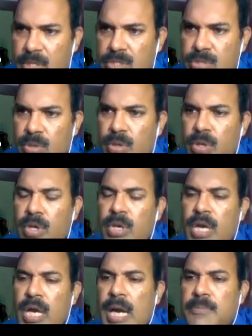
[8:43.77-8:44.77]
So
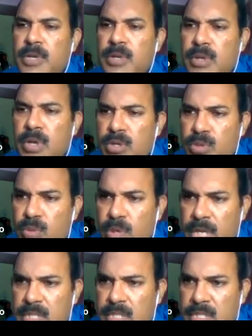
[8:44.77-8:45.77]
after uh,
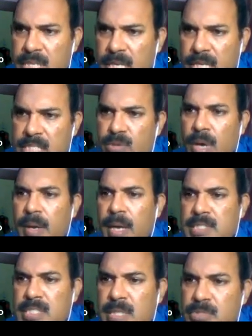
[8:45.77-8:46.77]
two days or three days you have
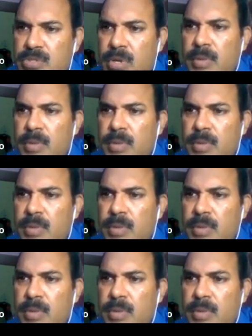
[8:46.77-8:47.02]
achieved